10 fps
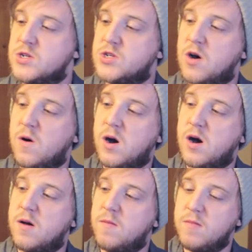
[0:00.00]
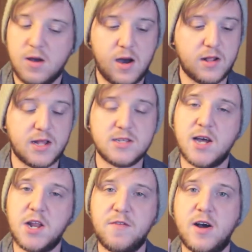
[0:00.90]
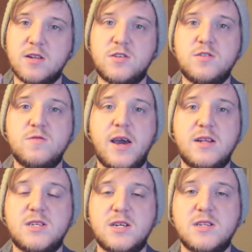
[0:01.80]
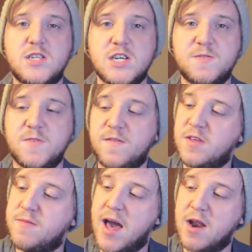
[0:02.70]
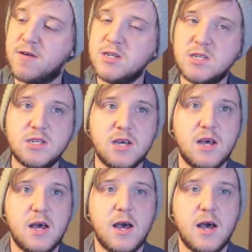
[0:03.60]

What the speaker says: So on the inside, you've got two 18650 batteries.